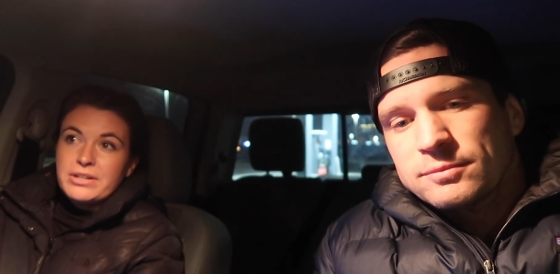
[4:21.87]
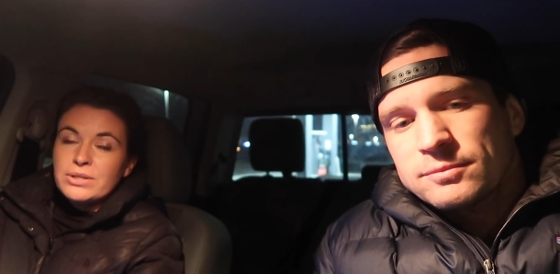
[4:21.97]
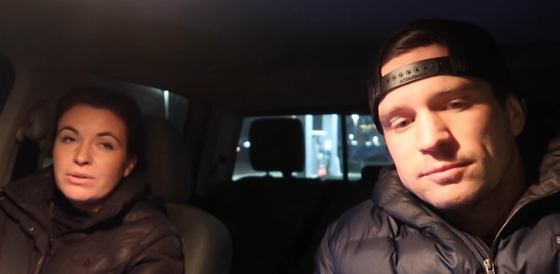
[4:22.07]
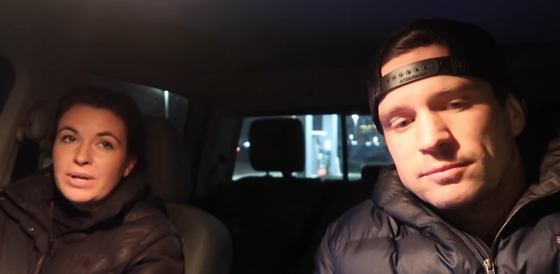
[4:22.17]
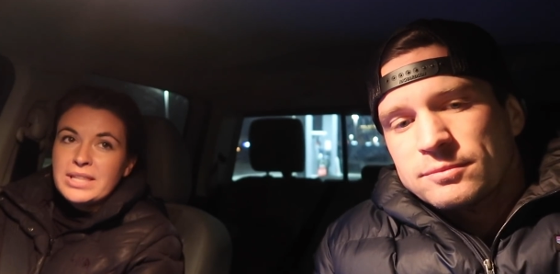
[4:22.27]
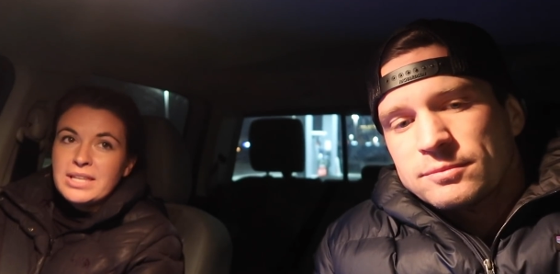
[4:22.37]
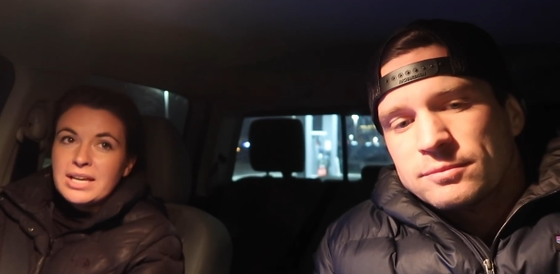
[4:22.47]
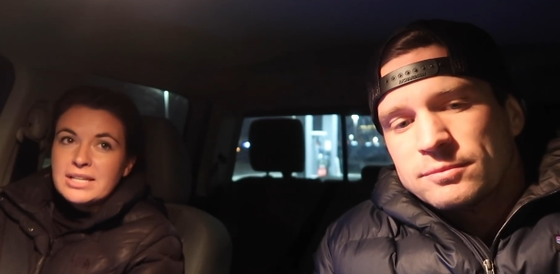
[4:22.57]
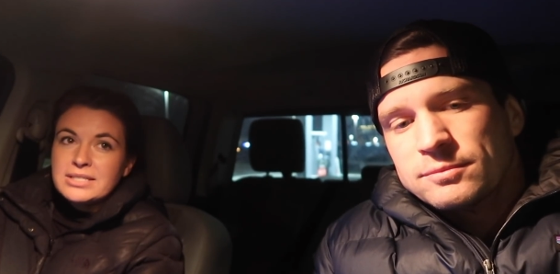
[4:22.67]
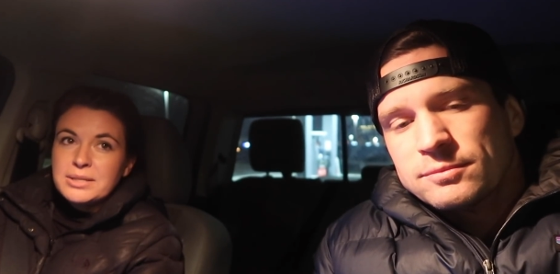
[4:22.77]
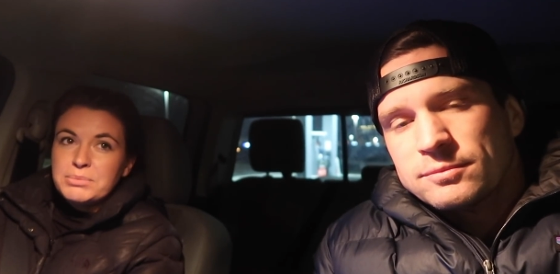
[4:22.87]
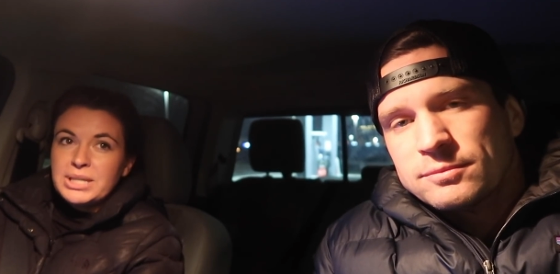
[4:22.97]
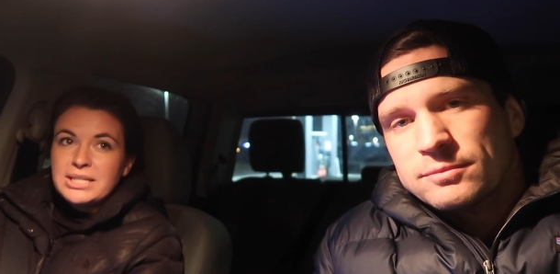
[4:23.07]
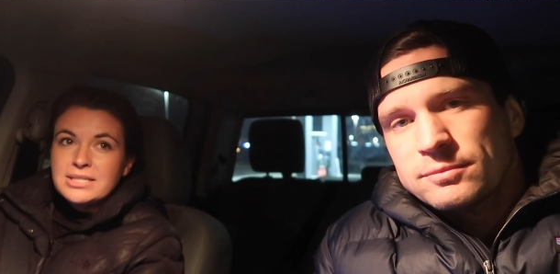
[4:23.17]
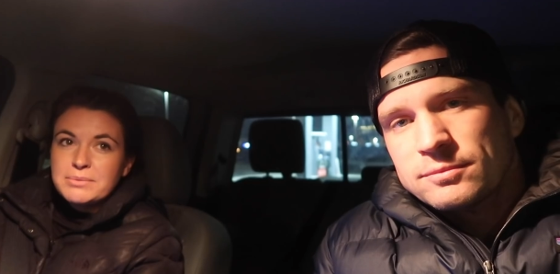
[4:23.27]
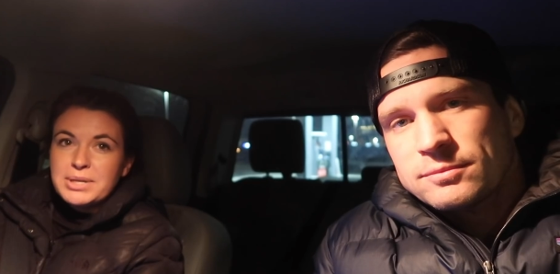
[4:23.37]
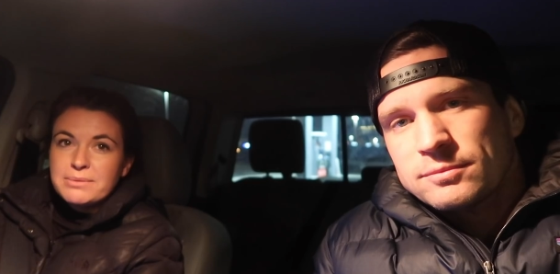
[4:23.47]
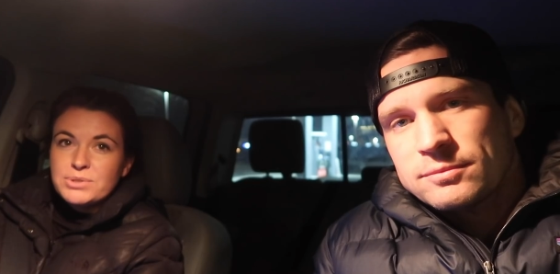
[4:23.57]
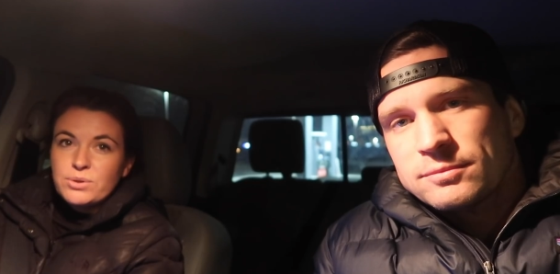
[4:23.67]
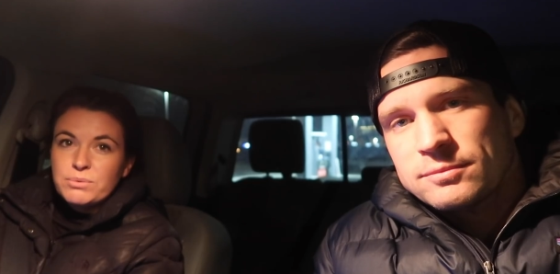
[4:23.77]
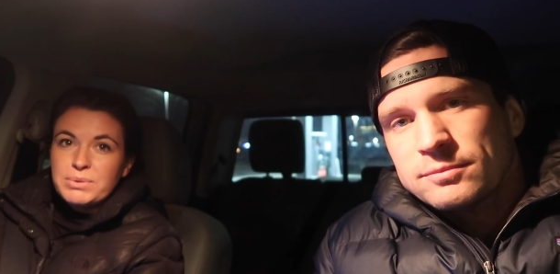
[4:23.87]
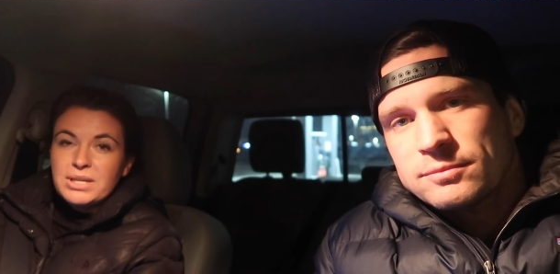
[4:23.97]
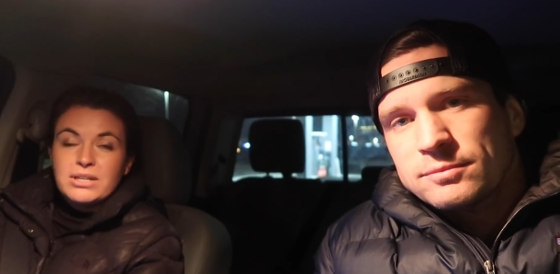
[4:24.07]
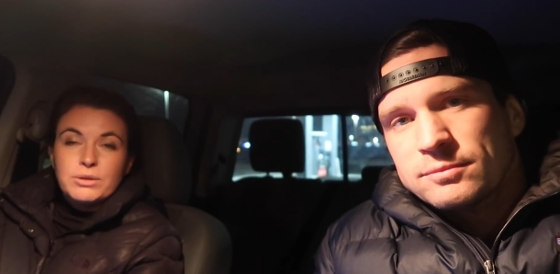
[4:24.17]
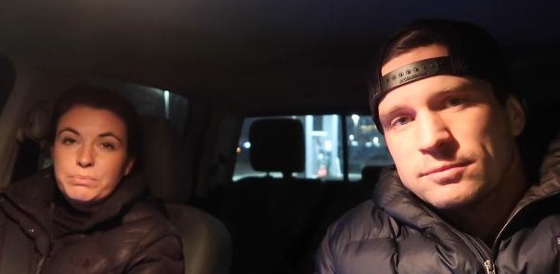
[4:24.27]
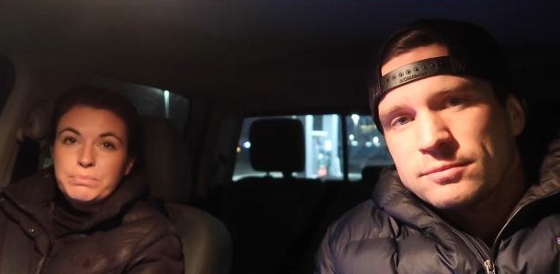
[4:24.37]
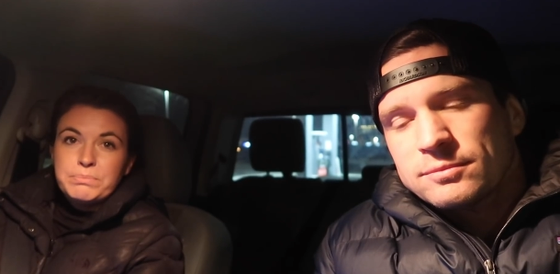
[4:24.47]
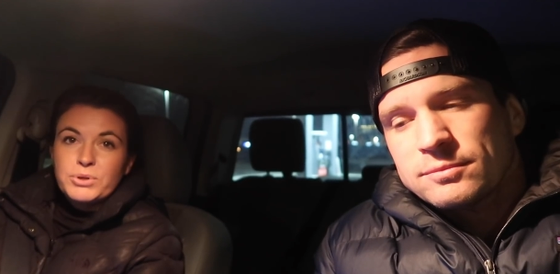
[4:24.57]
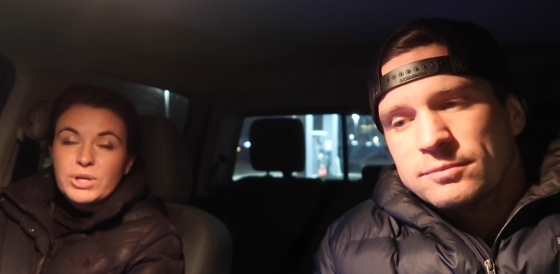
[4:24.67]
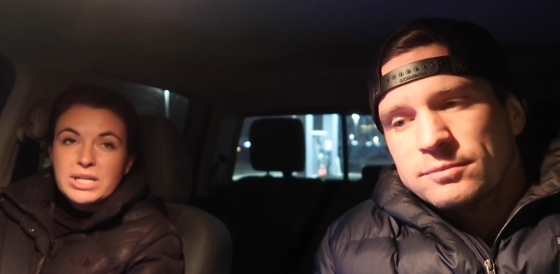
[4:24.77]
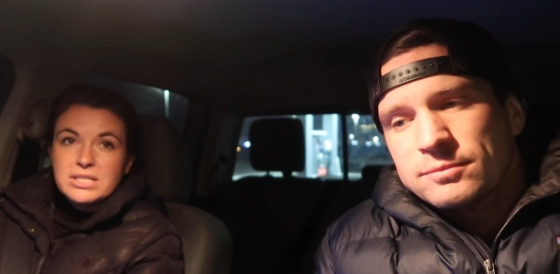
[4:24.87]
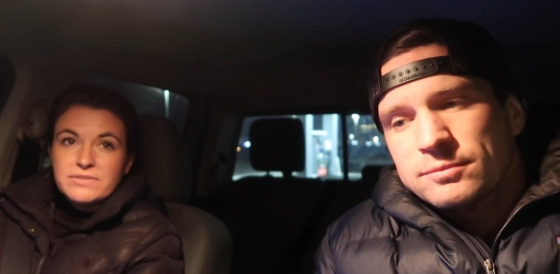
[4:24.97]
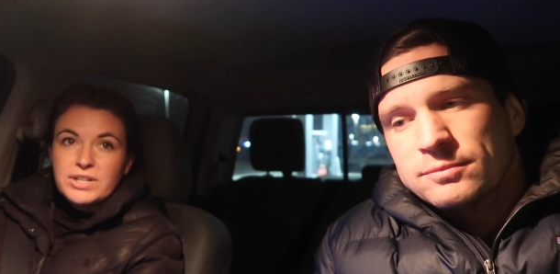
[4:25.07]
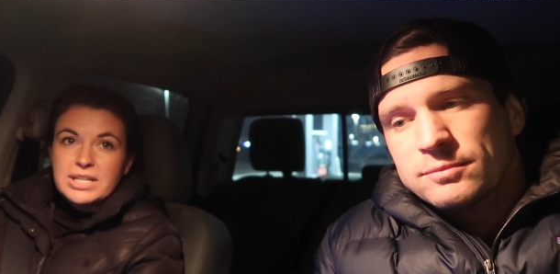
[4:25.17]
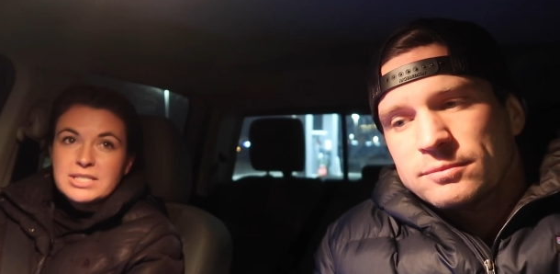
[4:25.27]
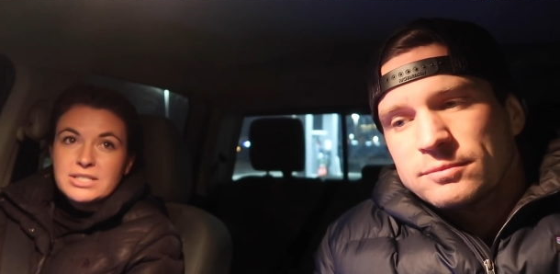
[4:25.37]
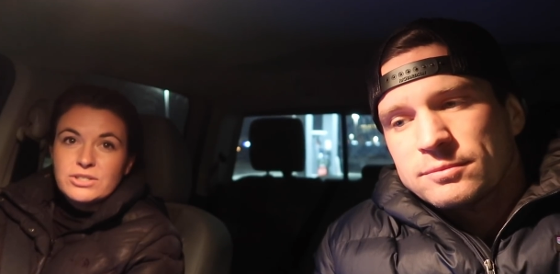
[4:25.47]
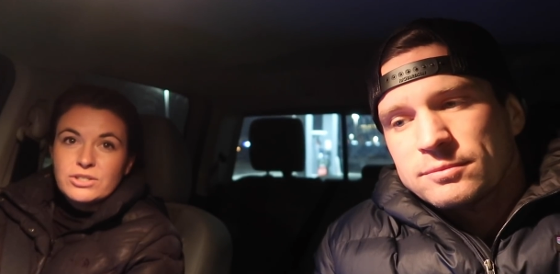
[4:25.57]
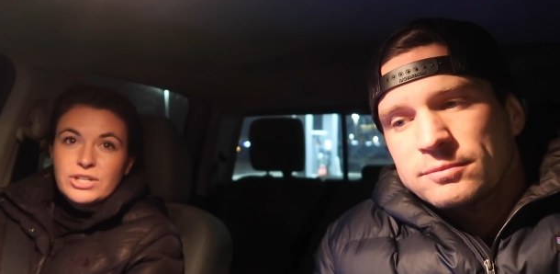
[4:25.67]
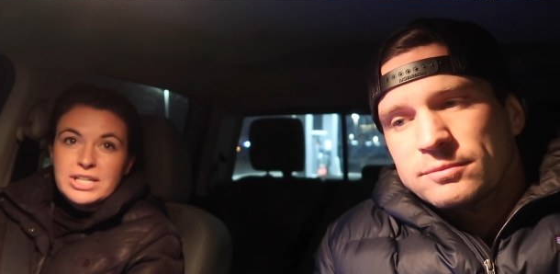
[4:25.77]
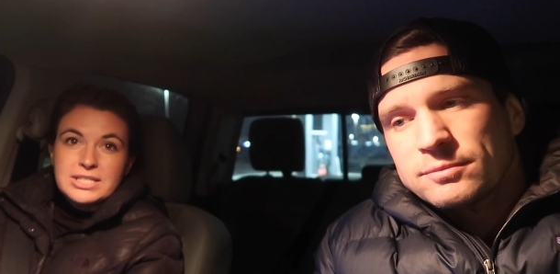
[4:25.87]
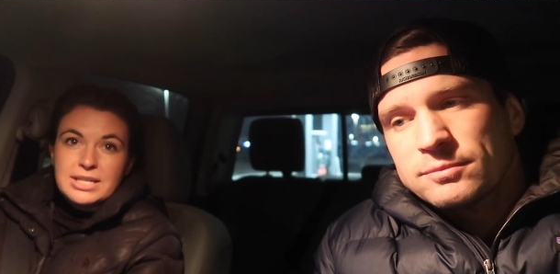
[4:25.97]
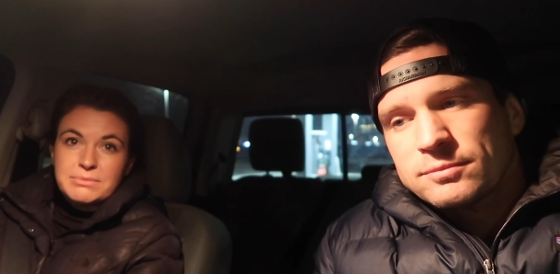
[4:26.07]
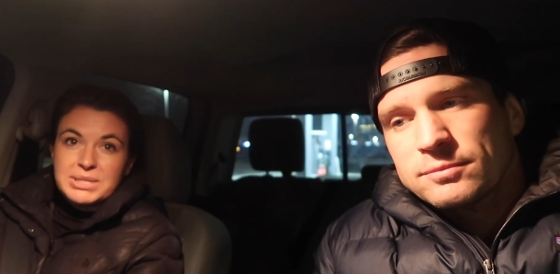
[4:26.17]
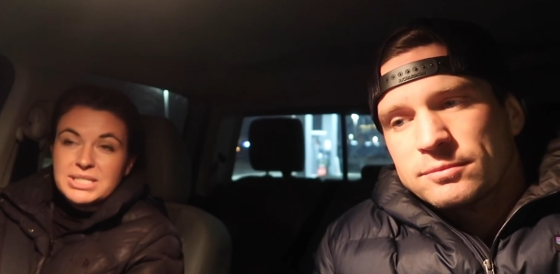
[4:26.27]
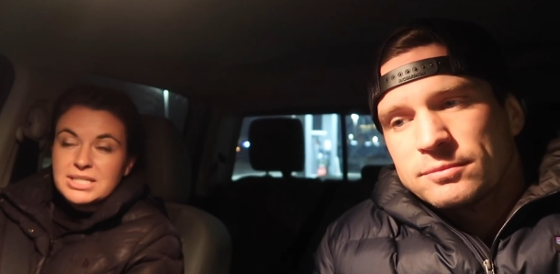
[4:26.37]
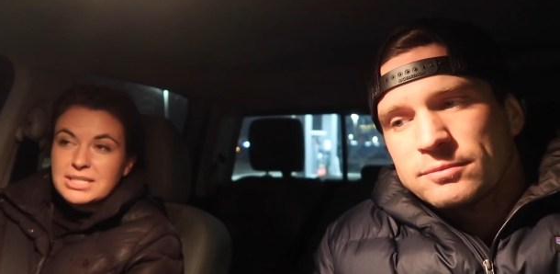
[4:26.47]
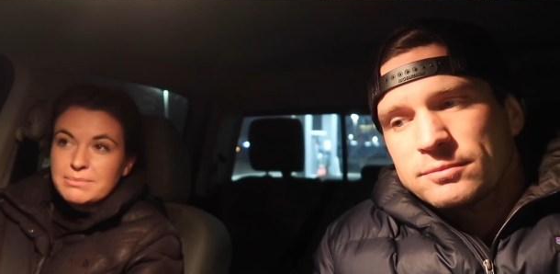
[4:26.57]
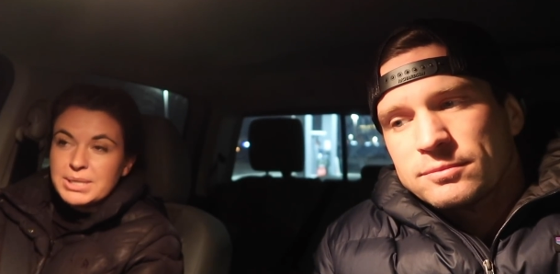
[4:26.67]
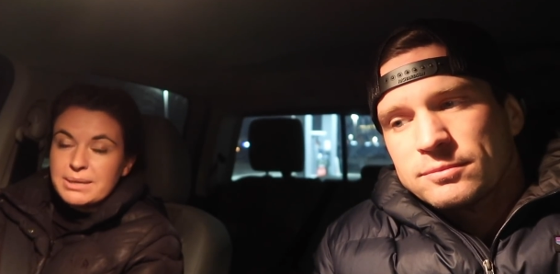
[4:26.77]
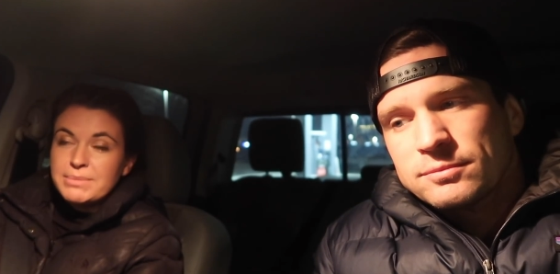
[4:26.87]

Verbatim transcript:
Speaker 1: You know, I think as siblings, sometimes you can be your greatest friends and your greatest enemies at the same time.